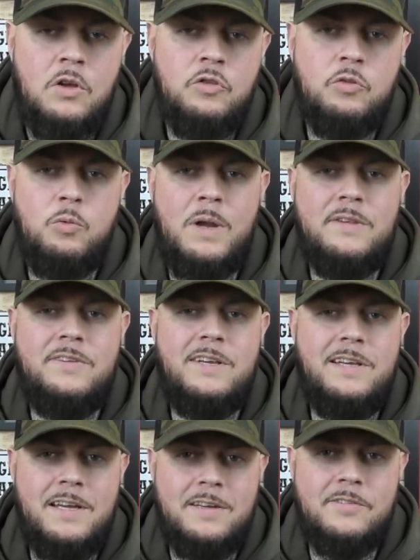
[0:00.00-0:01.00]
20
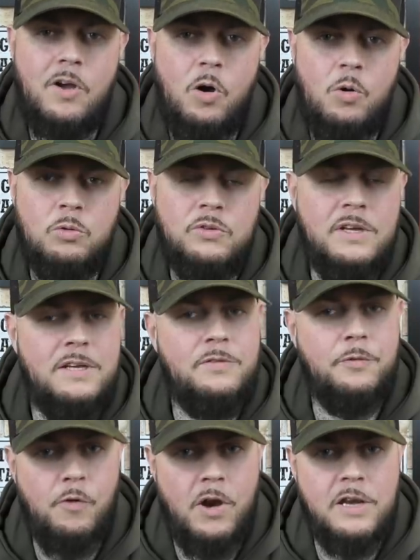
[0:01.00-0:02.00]
years old, he's
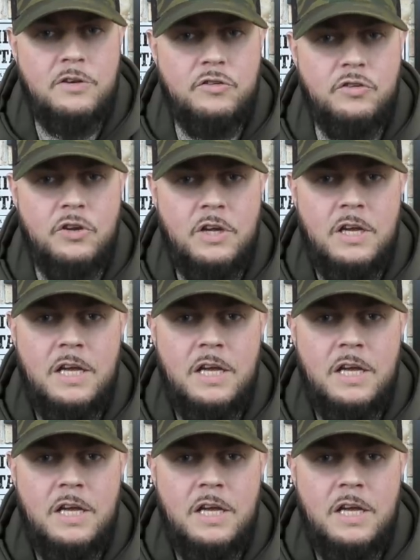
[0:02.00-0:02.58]
French,